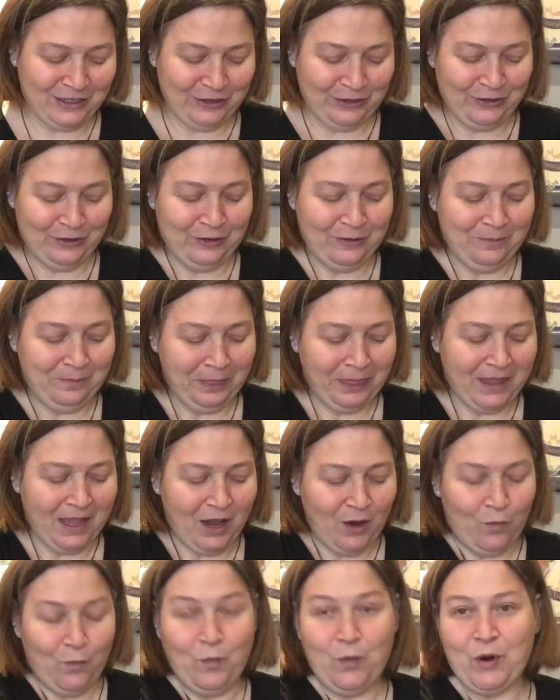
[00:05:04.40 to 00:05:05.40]
to
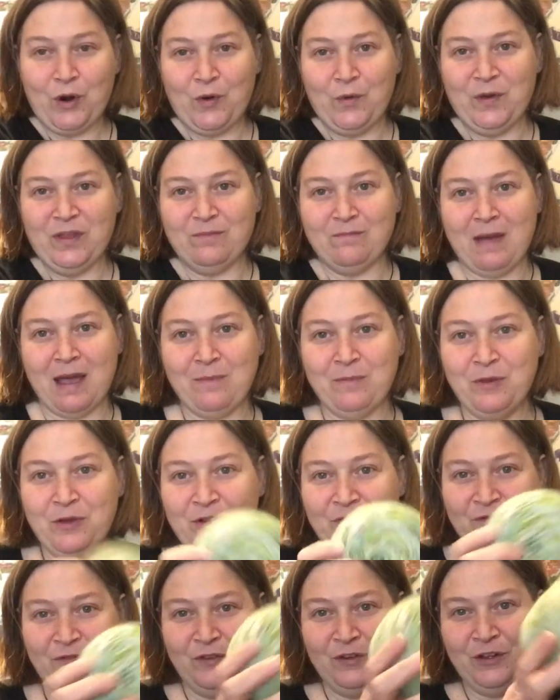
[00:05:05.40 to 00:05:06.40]
work with my
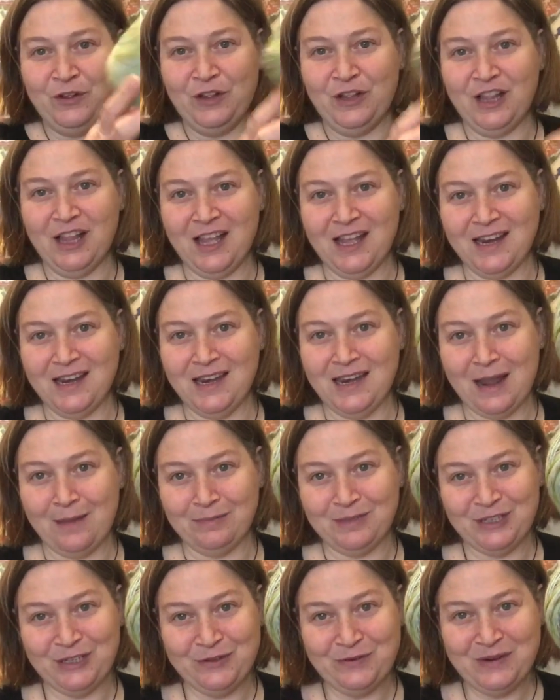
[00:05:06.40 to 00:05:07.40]
beautiful
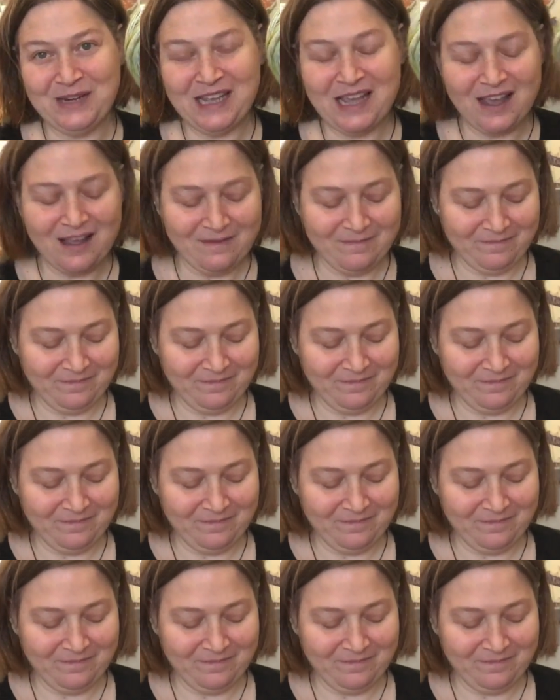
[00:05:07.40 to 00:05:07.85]
Neptunia